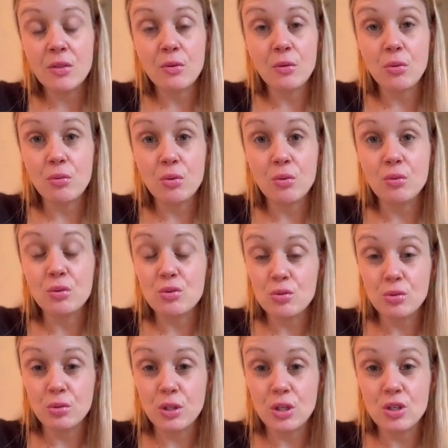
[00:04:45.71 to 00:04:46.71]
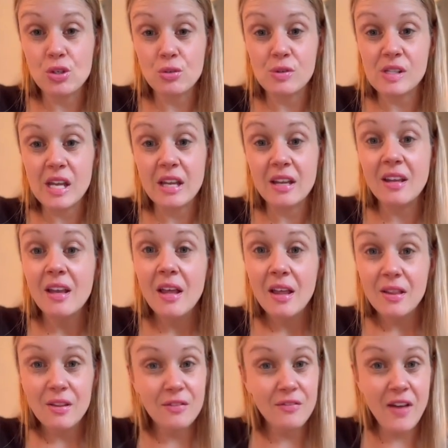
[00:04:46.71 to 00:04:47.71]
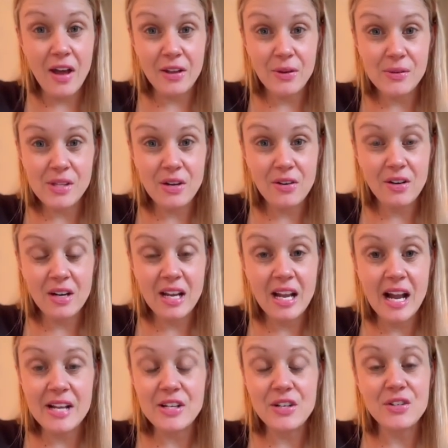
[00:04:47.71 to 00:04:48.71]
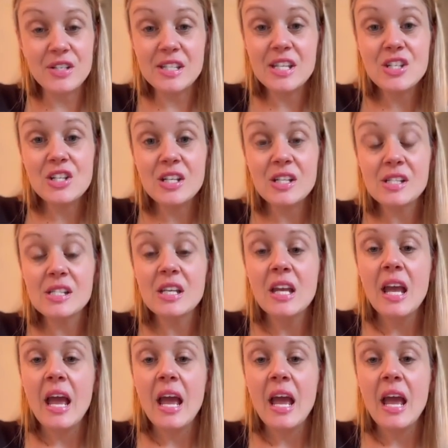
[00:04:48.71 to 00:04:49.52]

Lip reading: through truly choosing the values that are going to guide your decisions.